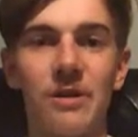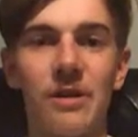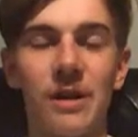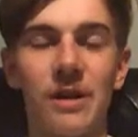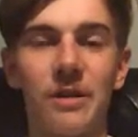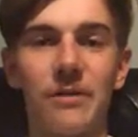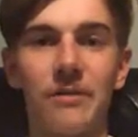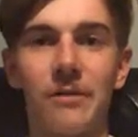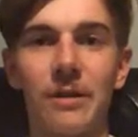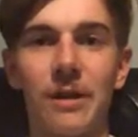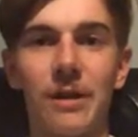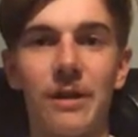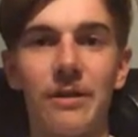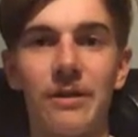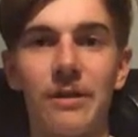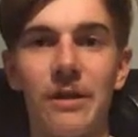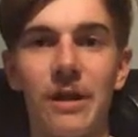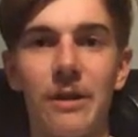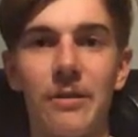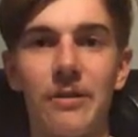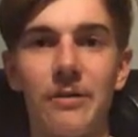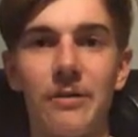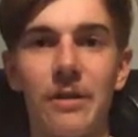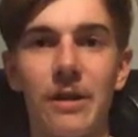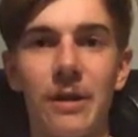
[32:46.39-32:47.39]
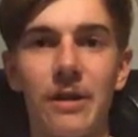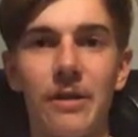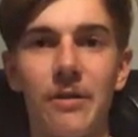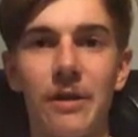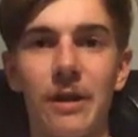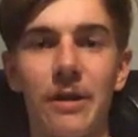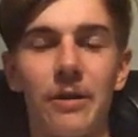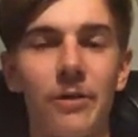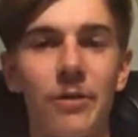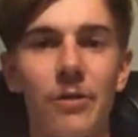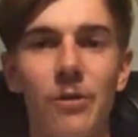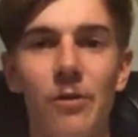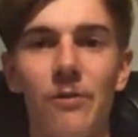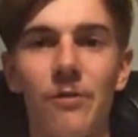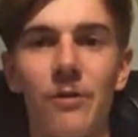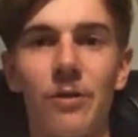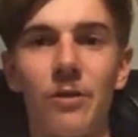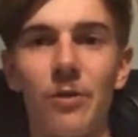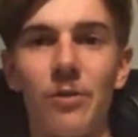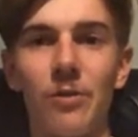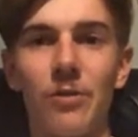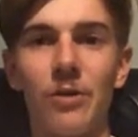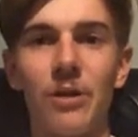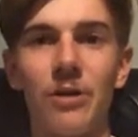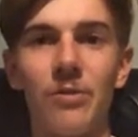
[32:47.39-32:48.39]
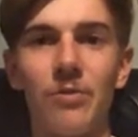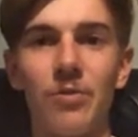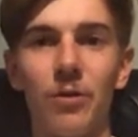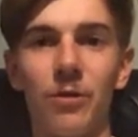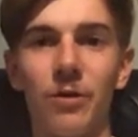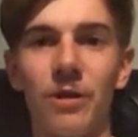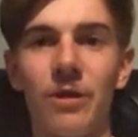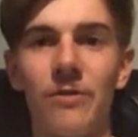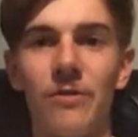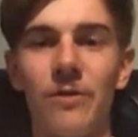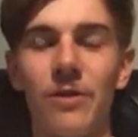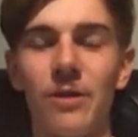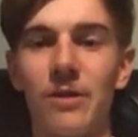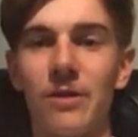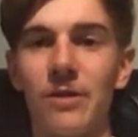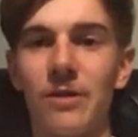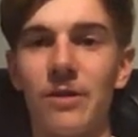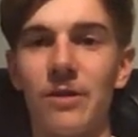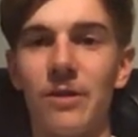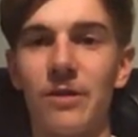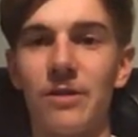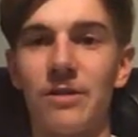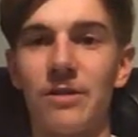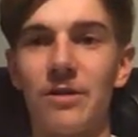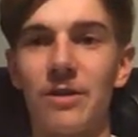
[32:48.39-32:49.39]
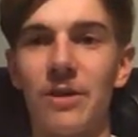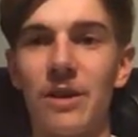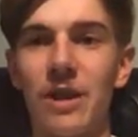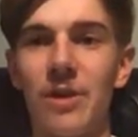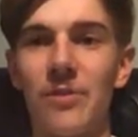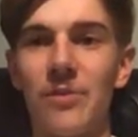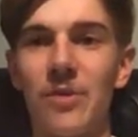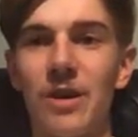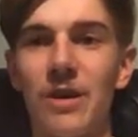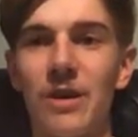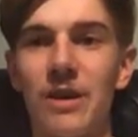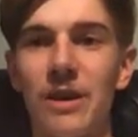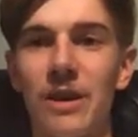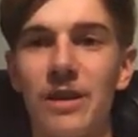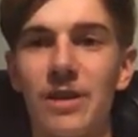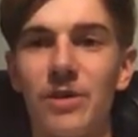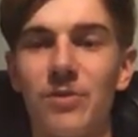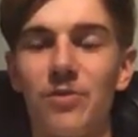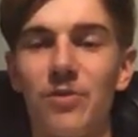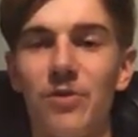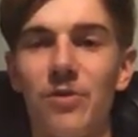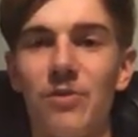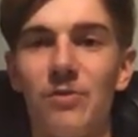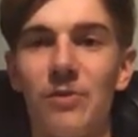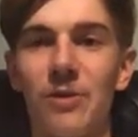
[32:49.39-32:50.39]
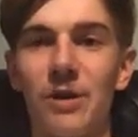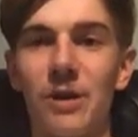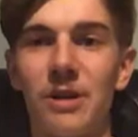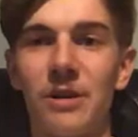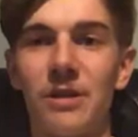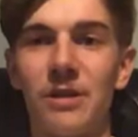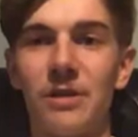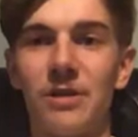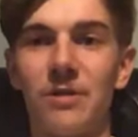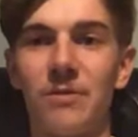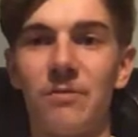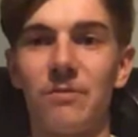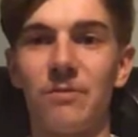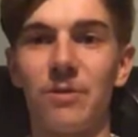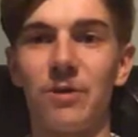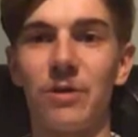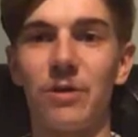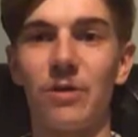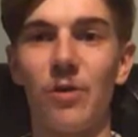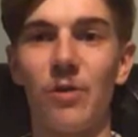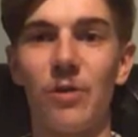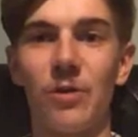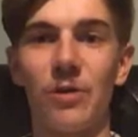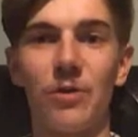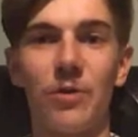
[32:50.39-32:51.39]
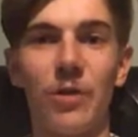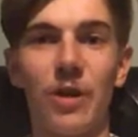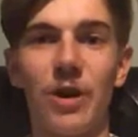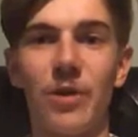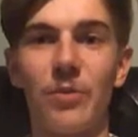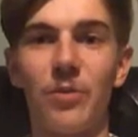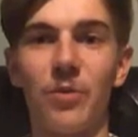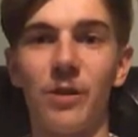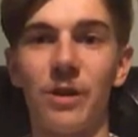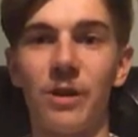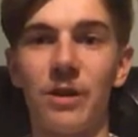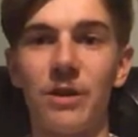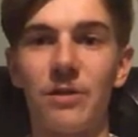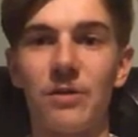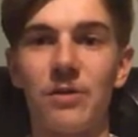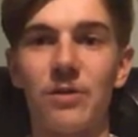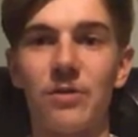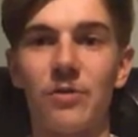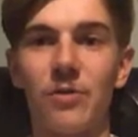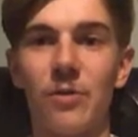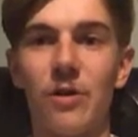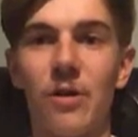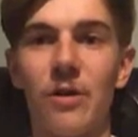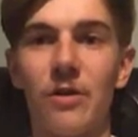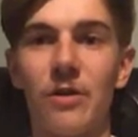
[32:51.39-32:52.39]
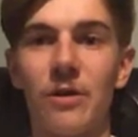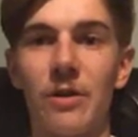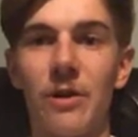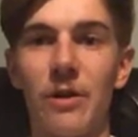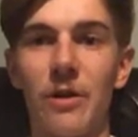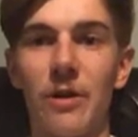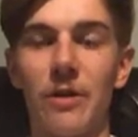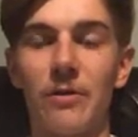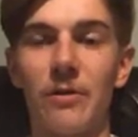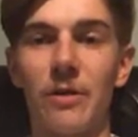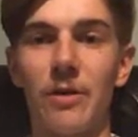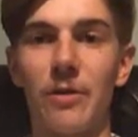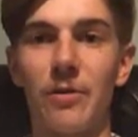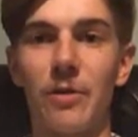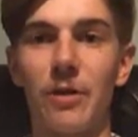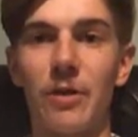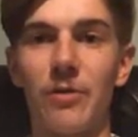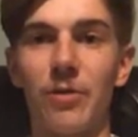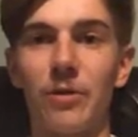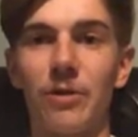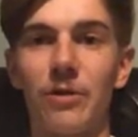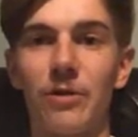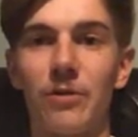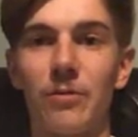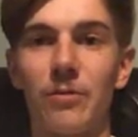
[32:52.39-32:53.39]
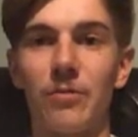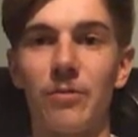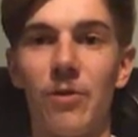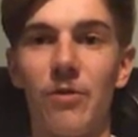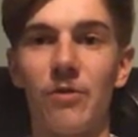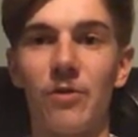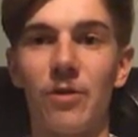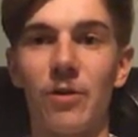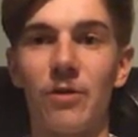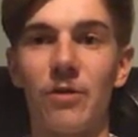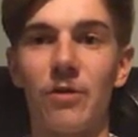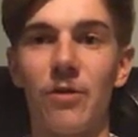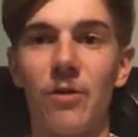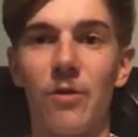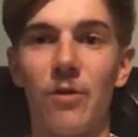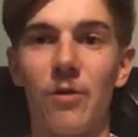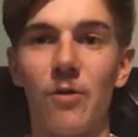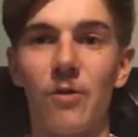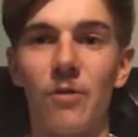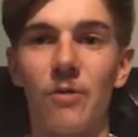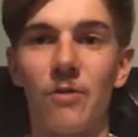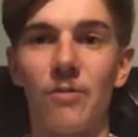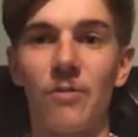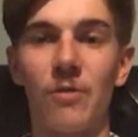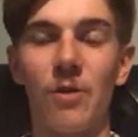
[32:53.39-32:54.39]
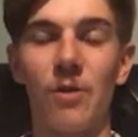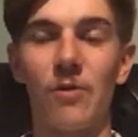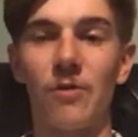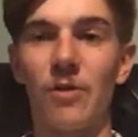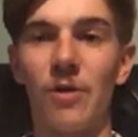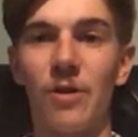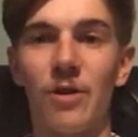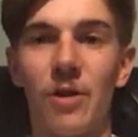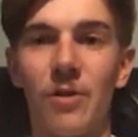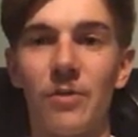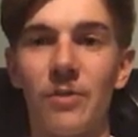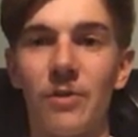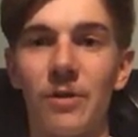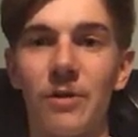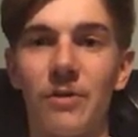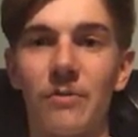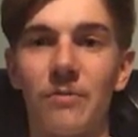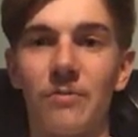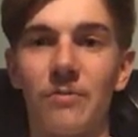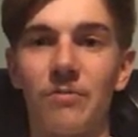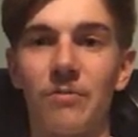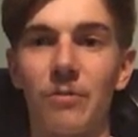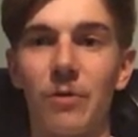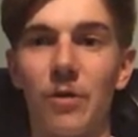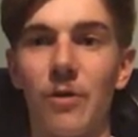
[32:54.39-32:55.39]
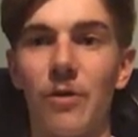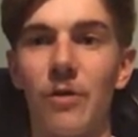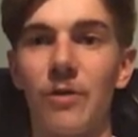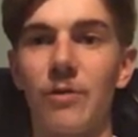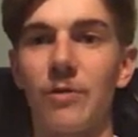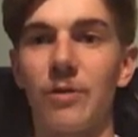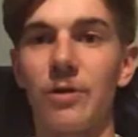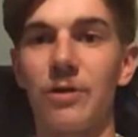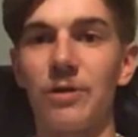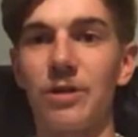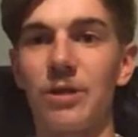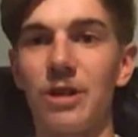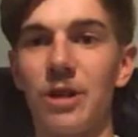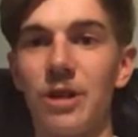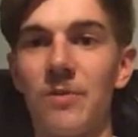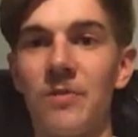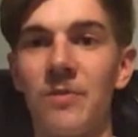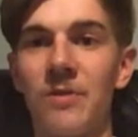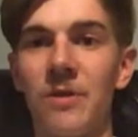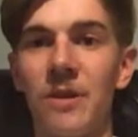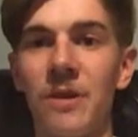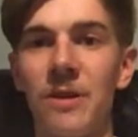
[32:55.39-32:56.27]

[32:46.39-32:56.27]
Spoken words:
I don't know if it'll be Bolivia, because the MAS movement is so incredibly strong there. They were able to overcome the current regime.